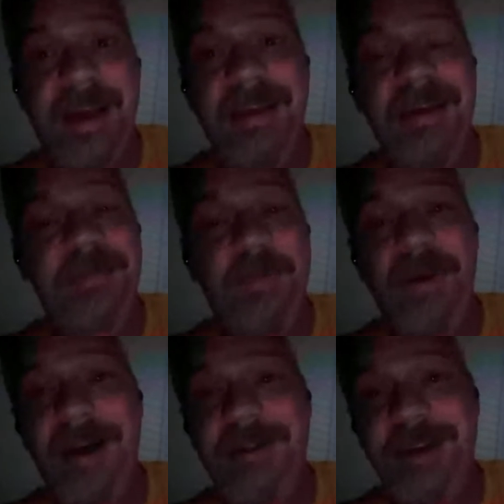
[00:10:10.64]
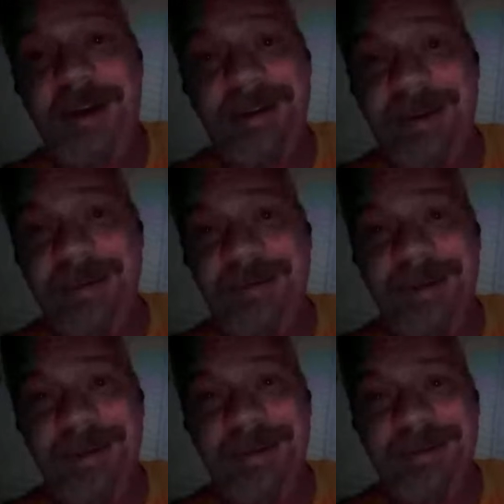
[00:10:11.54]
he looks more like John
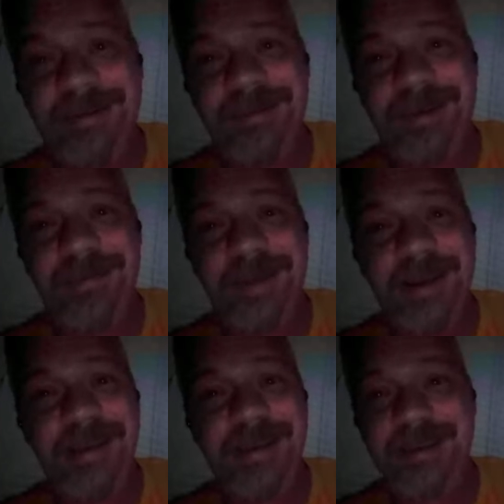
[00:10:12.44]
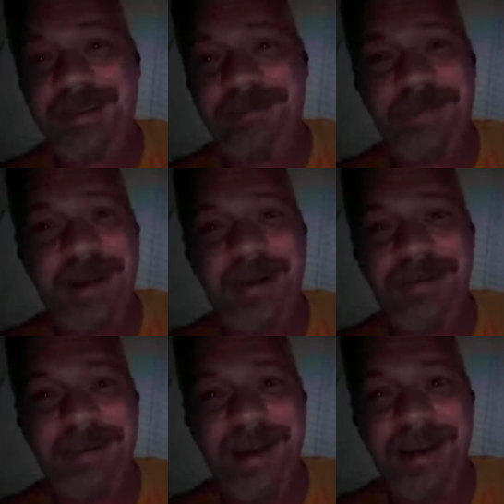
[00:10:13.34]
Henry, though. I mean, he's just a big
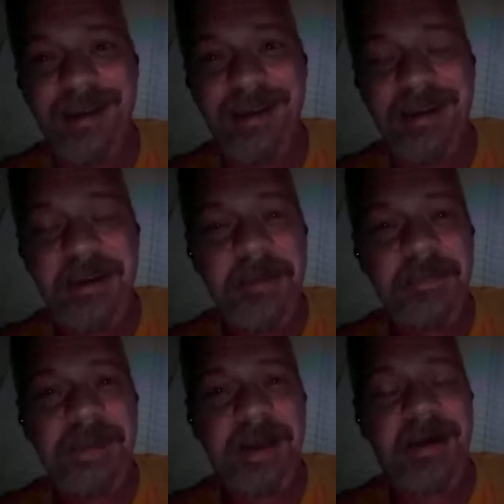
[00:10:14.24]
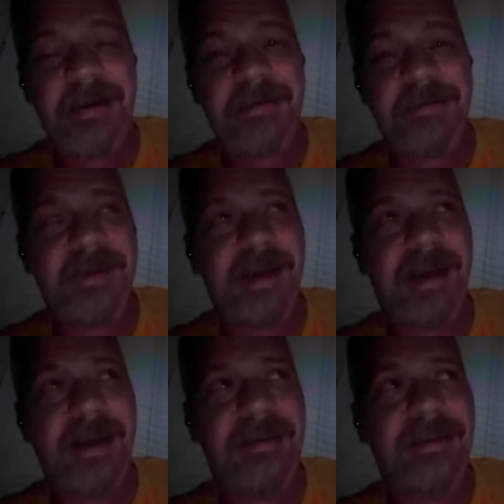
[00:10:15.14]
old man. And
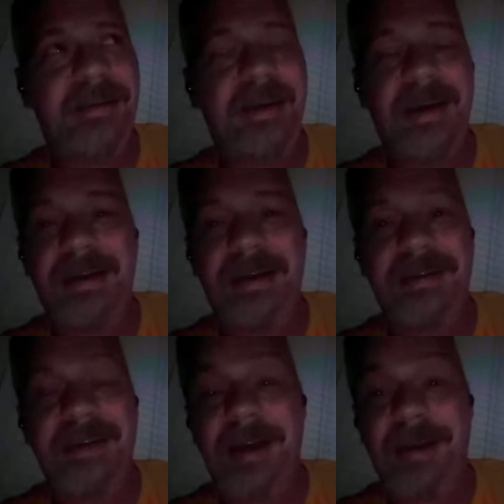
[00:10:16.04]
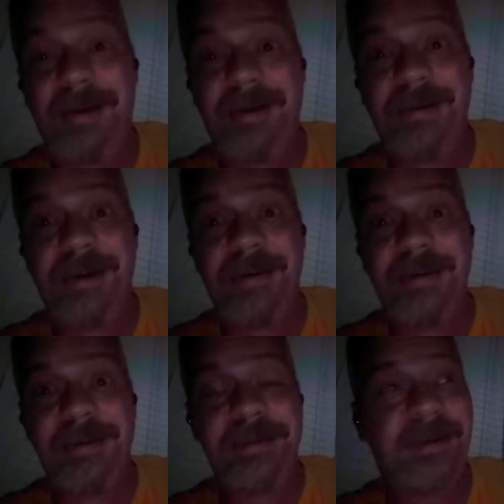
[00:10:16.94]
he's got a large
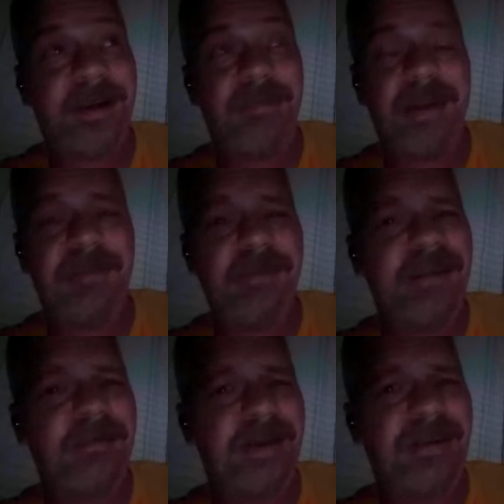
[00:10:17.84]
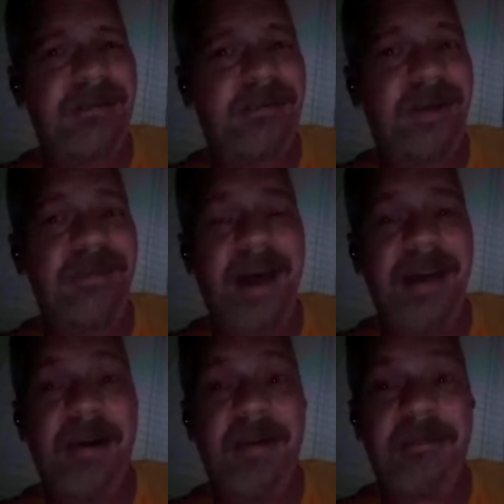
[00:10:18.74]
heart too. And I mean, we've
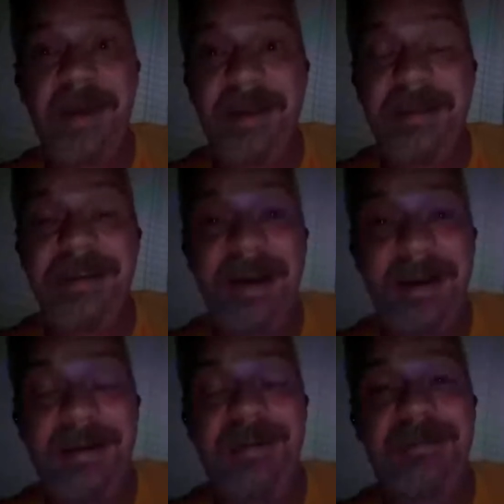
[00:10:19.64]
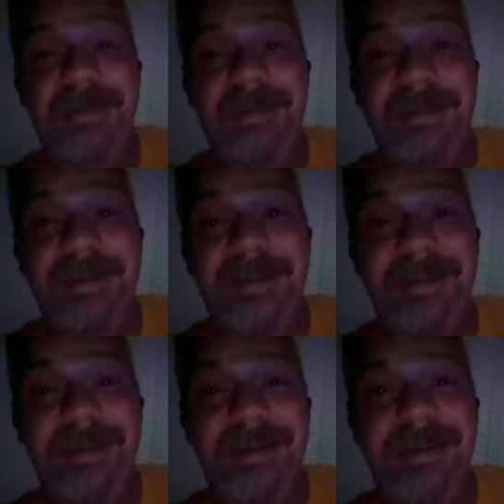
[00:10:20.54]
had our best times
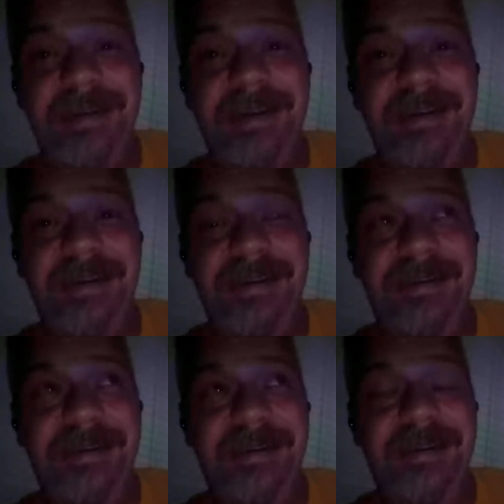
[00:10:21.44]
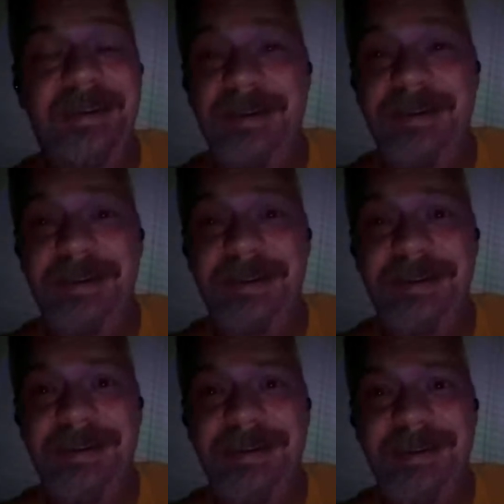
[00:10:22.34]
in the hood.